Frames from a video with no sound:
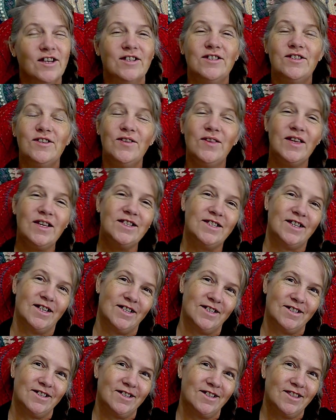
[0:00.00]
So that's
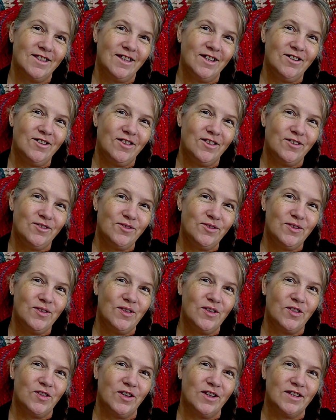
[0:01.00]
it. That Those are
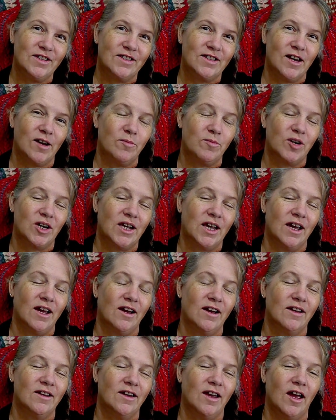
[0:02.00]
the things that I'm working
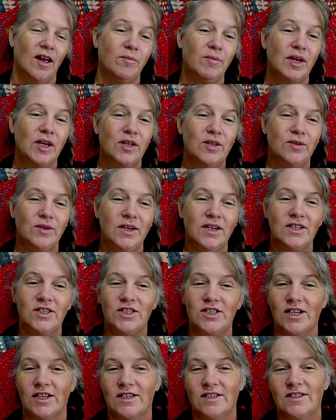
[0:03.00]
on. I'm including
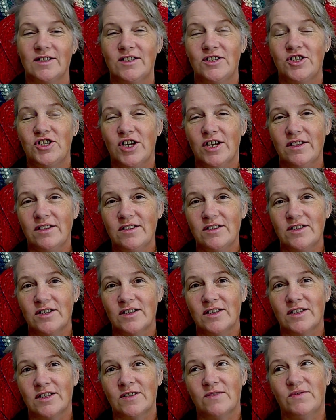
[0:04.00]
Shannon's challenge in
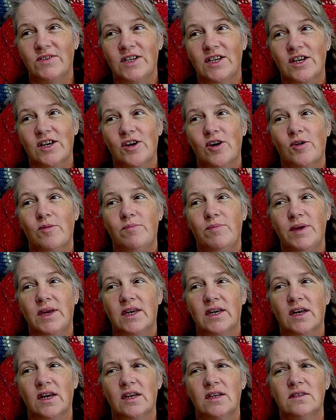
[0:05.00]
this video
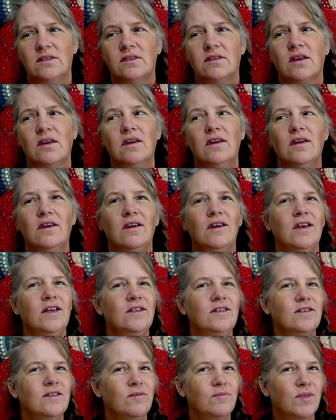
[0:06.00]
because
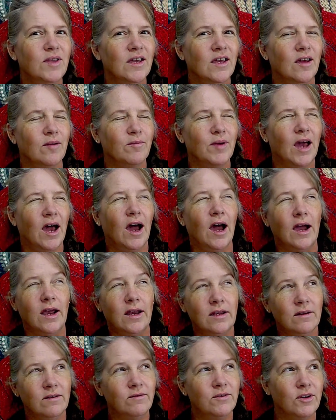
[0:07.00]
it's something I'm
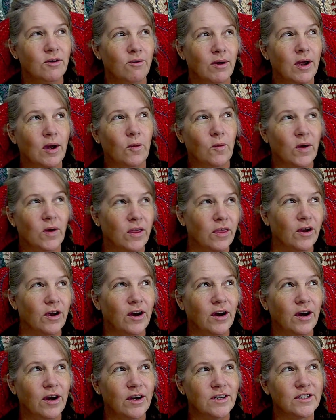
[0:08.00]
kind of doing with
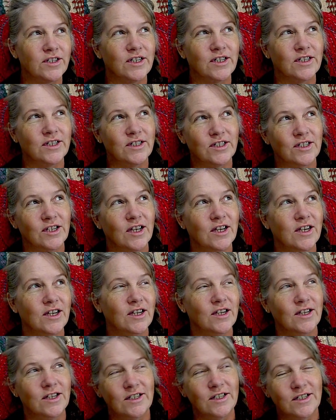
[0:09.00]
her. She's
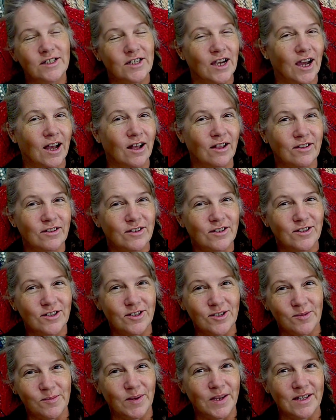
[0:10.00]

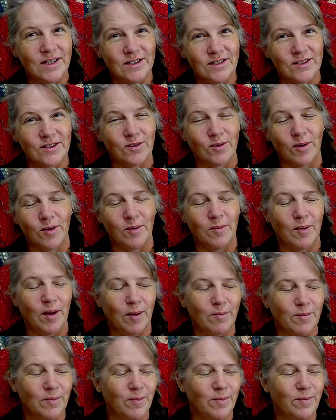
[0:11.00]
challenged me, so I'm,
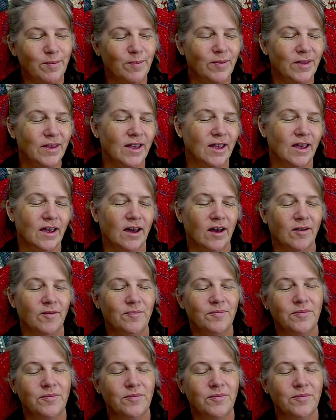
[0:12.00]
I'm yeah.